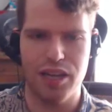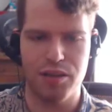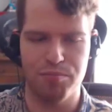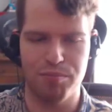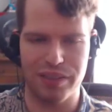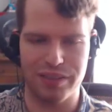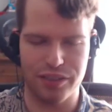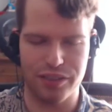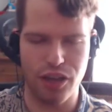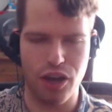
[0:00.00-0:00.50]

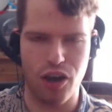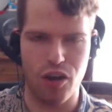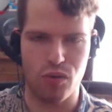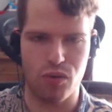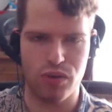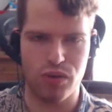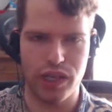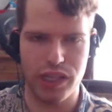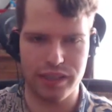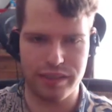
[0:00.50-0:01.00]
but
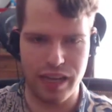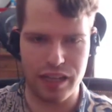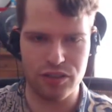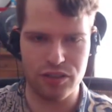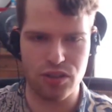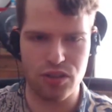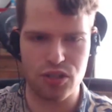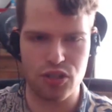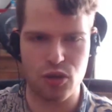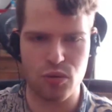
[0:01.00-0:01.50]
no
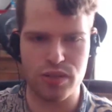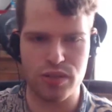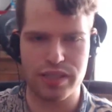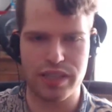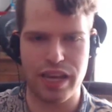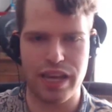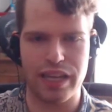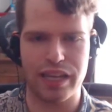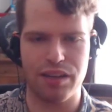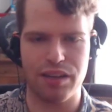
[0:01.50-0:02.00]
Nintendo is always
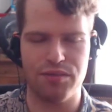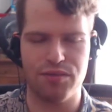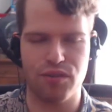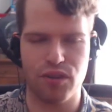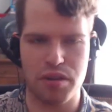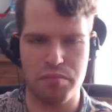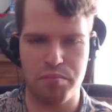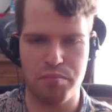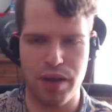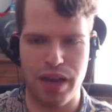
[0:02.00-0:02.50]
getting a
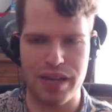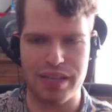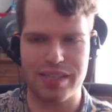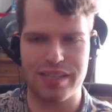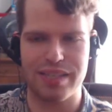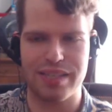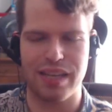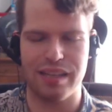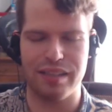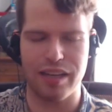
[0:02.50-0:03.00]
free
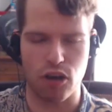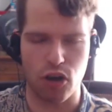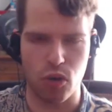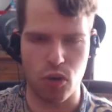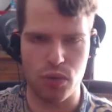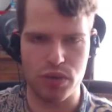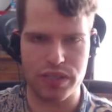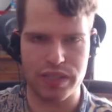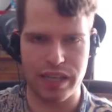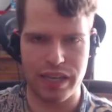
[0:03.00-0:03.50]
pass and they're
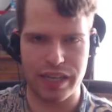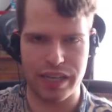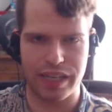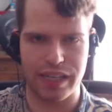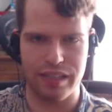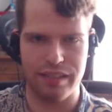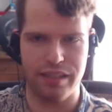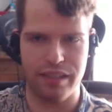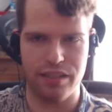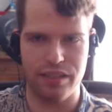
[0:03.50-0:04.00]
always gonna
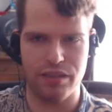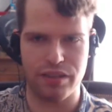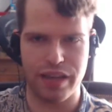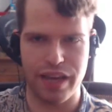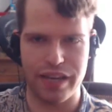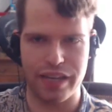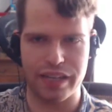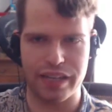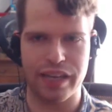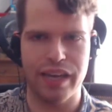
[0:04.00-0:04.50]
continue
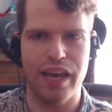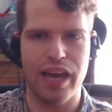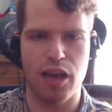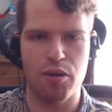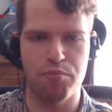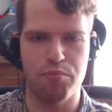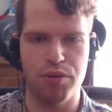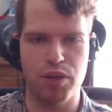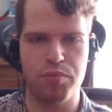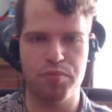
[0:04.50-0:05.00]
getting
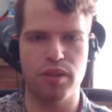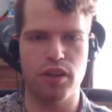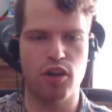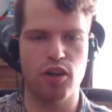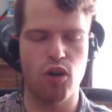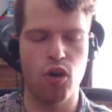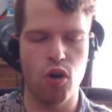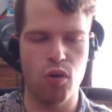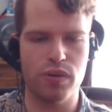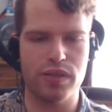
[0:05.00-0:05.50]
and people are
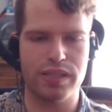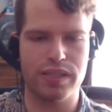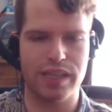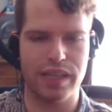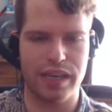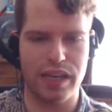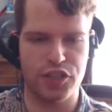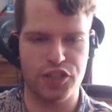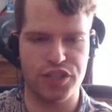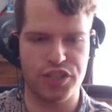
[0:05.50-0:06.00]
always
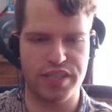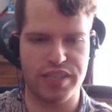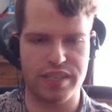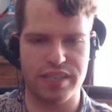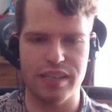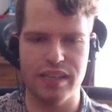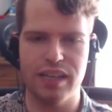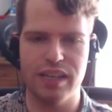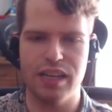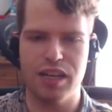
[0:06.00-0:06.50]
gonna just
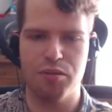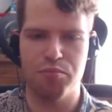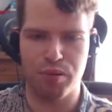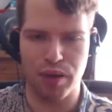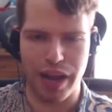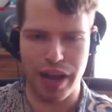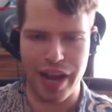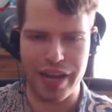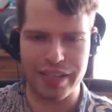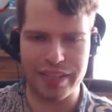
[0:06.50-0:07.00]
uh,
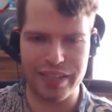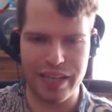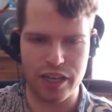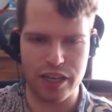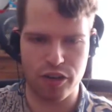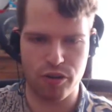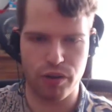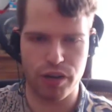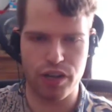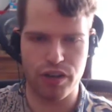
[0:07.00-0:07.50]
blindly
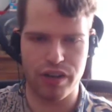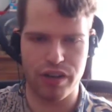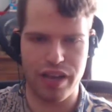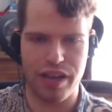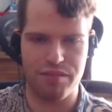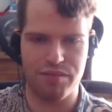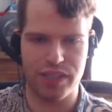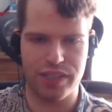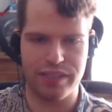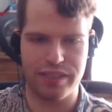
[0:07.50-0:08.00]
agree on
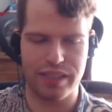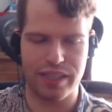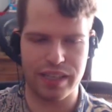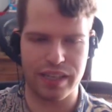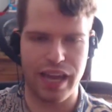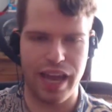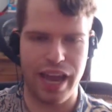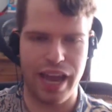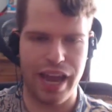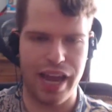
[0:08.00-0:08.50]

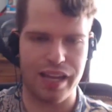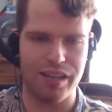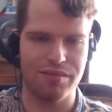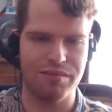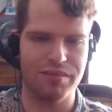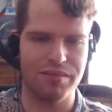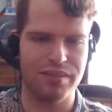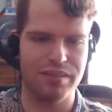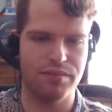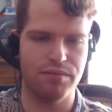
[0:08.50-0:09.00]
everything
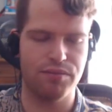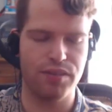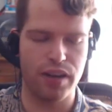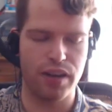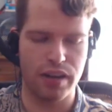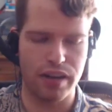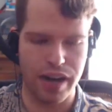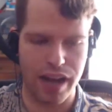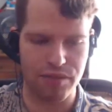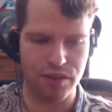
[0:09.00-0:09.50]
and we
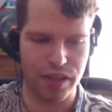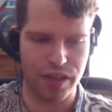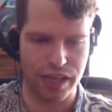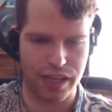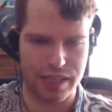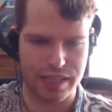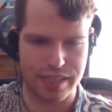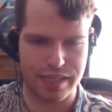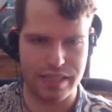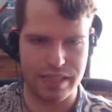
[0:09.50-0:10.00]
are never
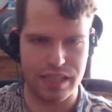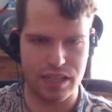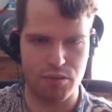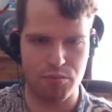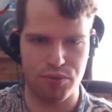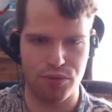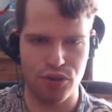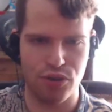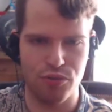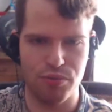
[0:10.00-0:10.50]
gonna see an
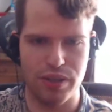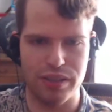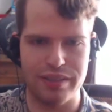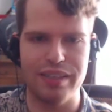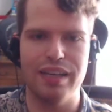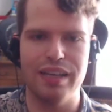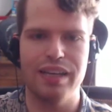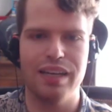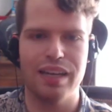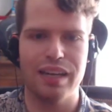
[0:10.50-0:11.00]
improvement
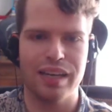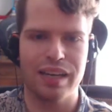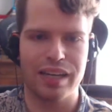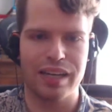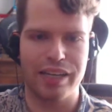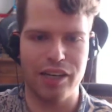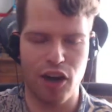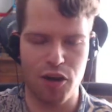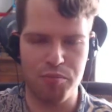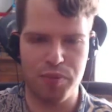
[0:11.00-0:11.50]

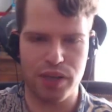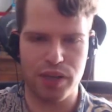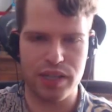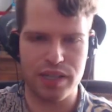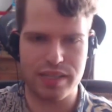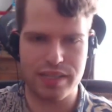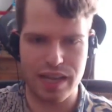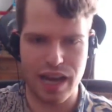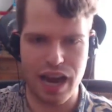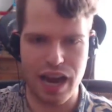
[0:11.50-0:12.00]

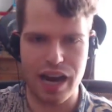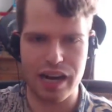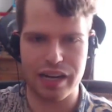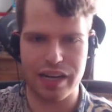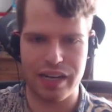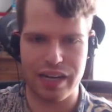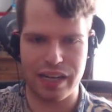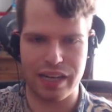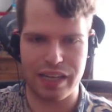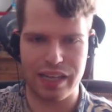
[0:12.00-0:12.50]
companies are
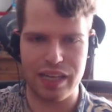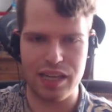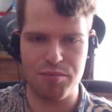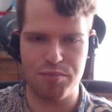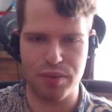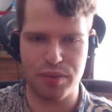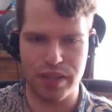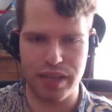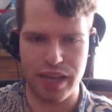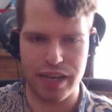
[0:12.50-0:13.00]
gonna
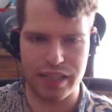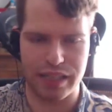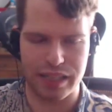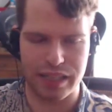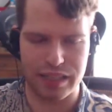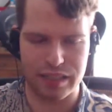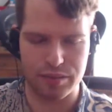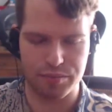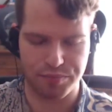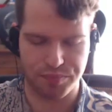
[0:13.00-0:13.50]
keep getting
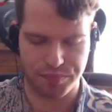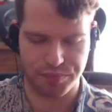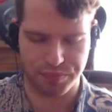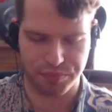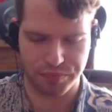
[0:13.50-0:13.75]
um,